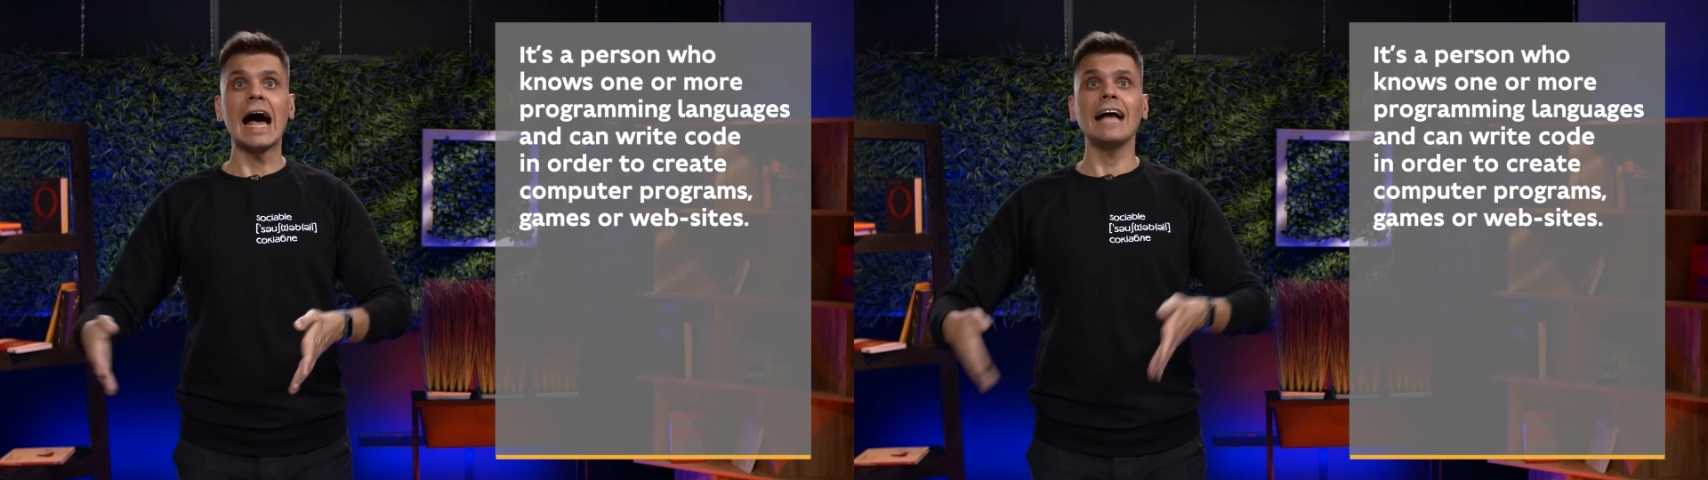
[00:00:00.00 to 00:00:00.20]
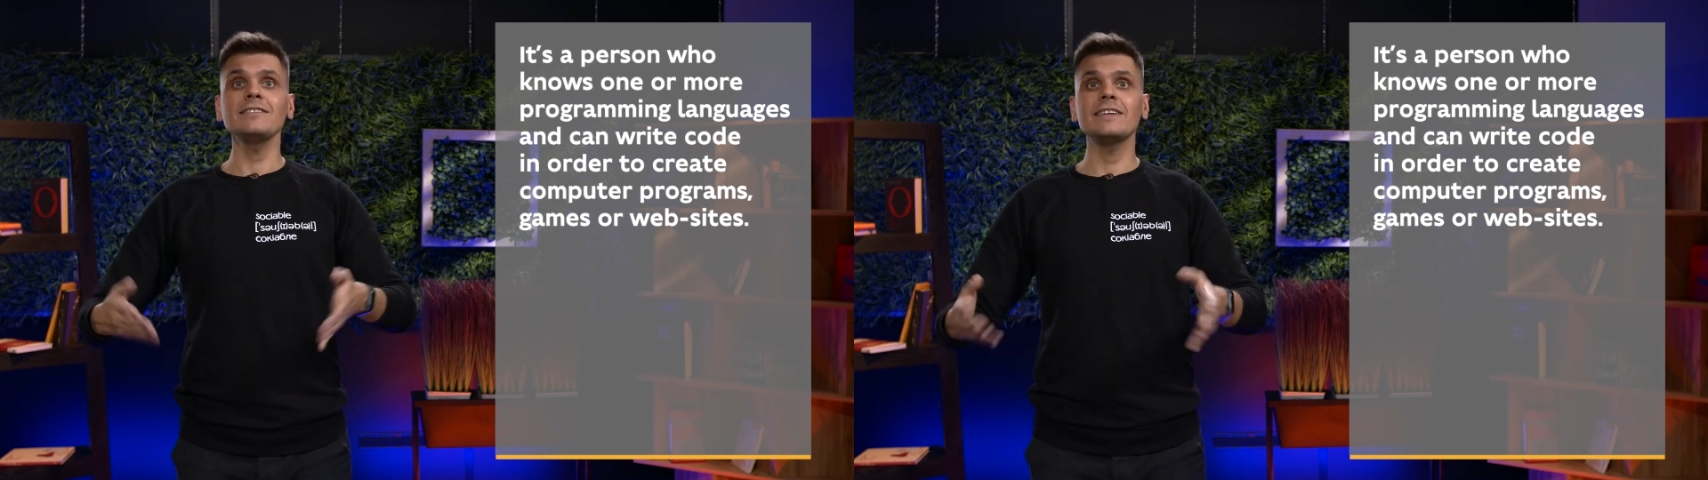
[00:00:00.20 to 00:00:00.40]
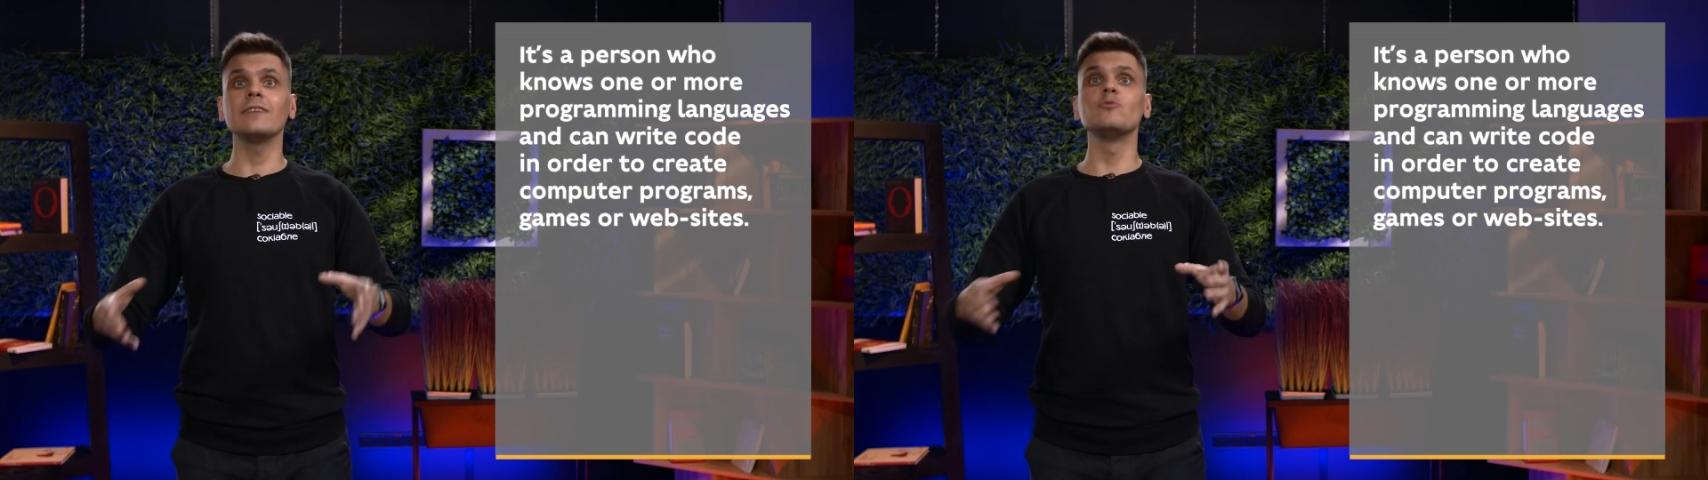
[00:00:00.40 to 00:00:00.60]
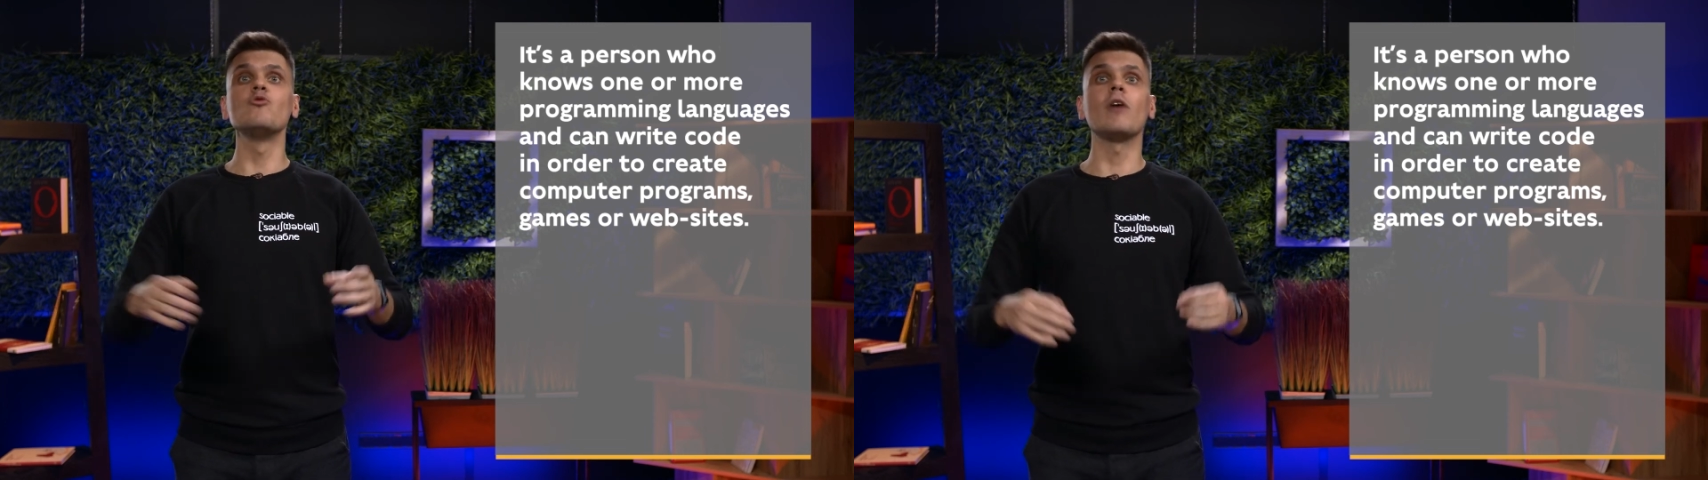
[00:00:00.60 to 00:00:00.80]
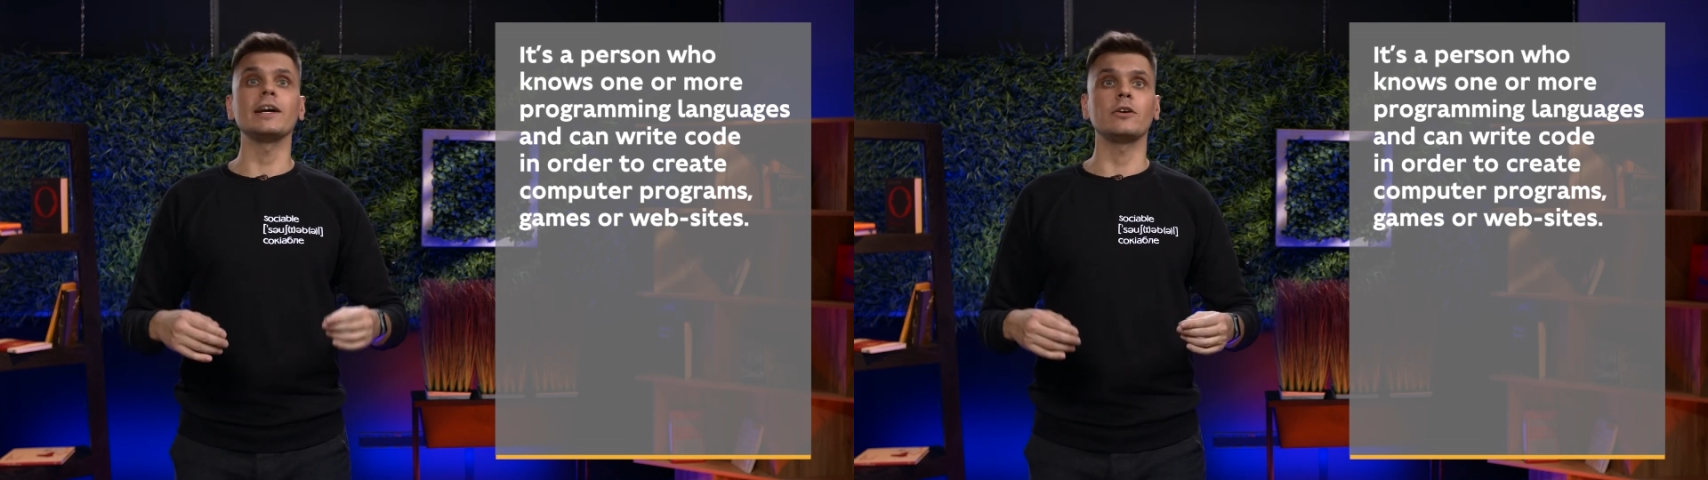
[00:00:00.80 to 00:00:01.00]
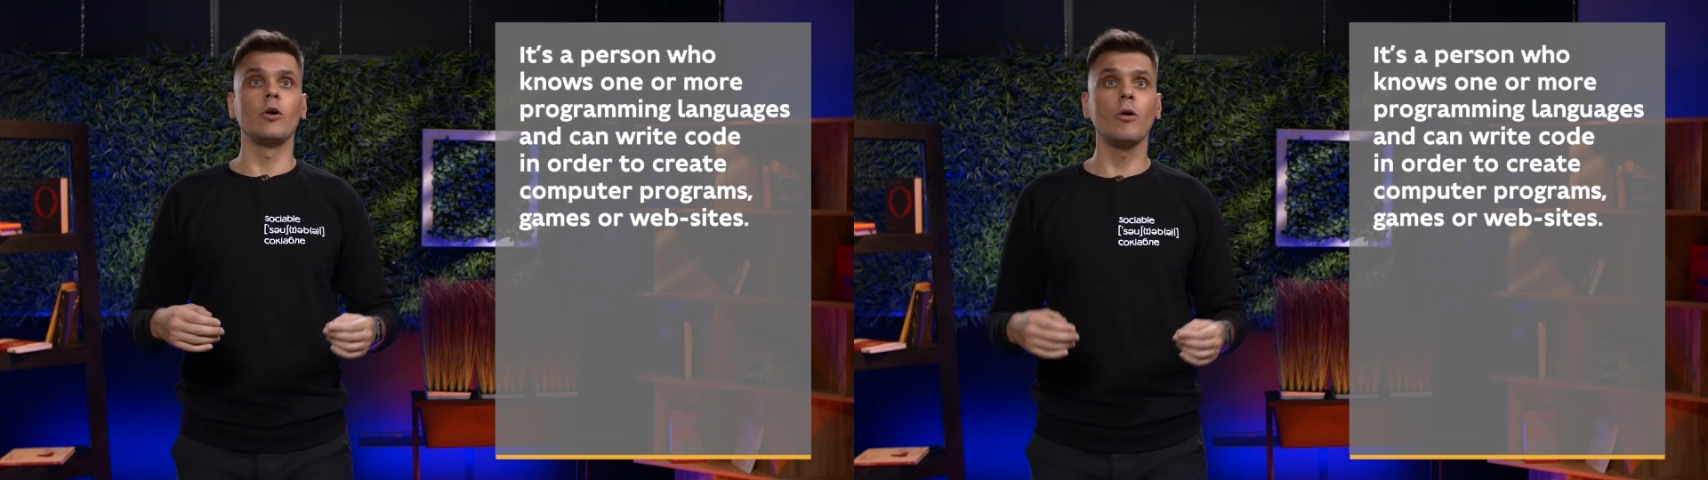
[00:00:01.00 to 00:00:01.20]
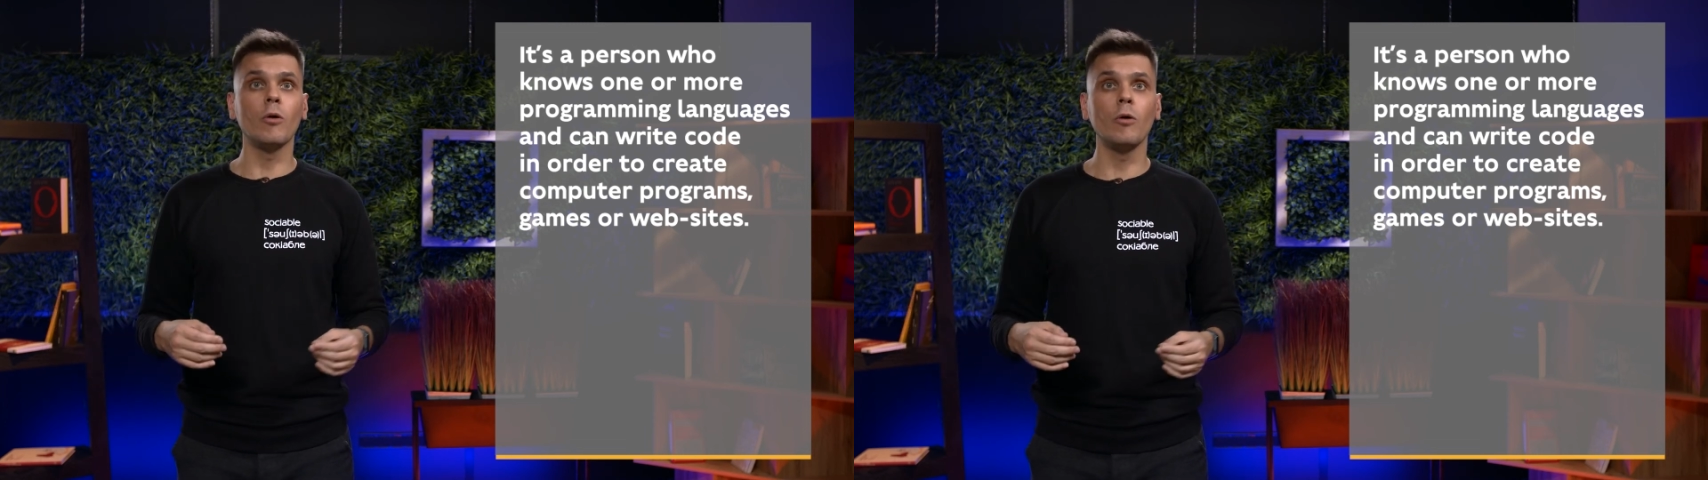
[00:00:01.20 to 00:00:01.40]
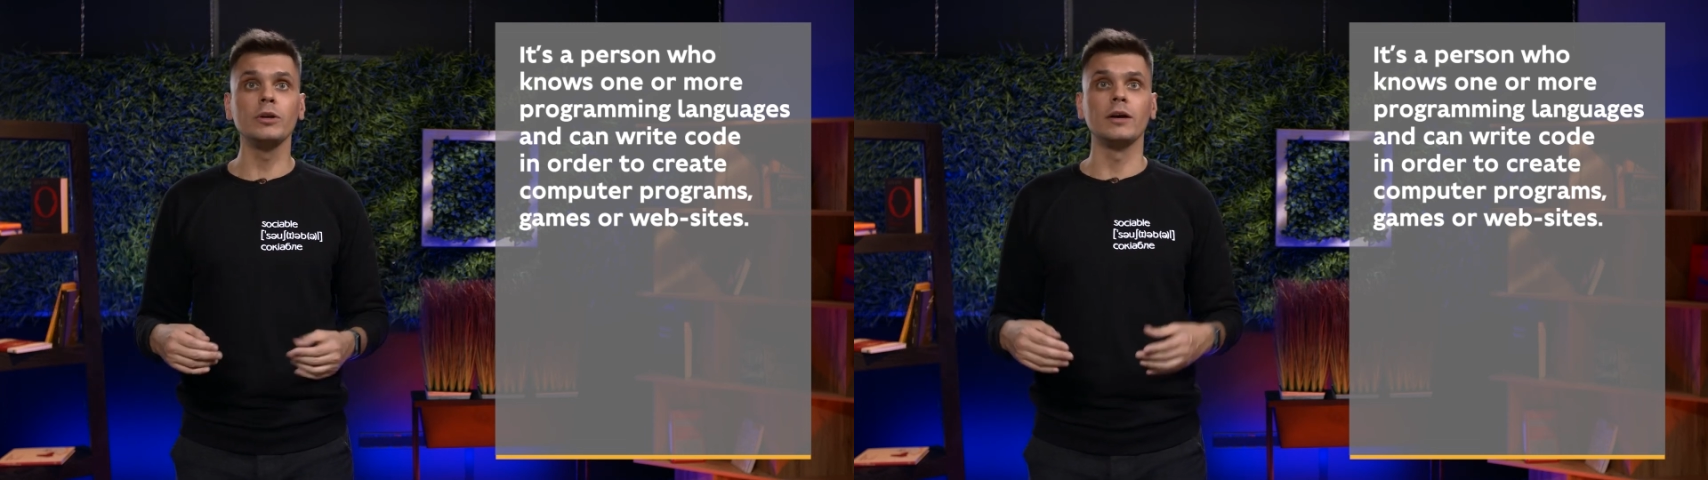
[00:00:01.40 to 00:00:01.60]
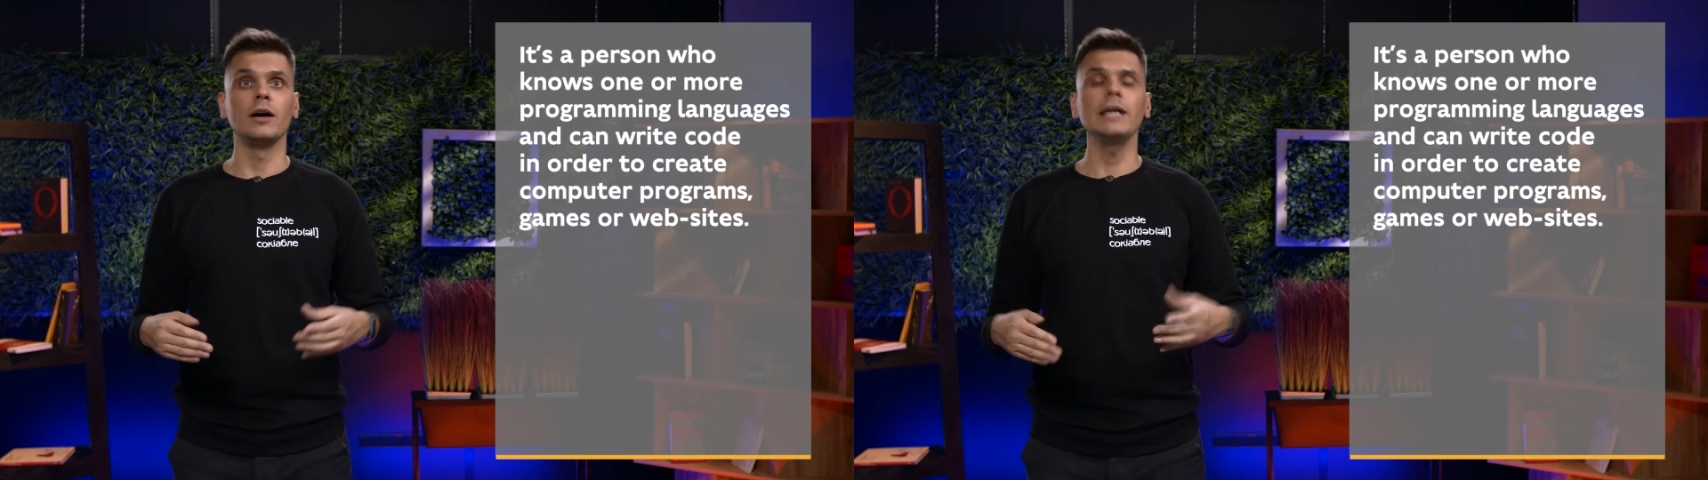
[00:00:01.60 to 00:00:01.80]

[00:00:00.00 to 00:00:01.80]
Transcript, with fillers: and can write code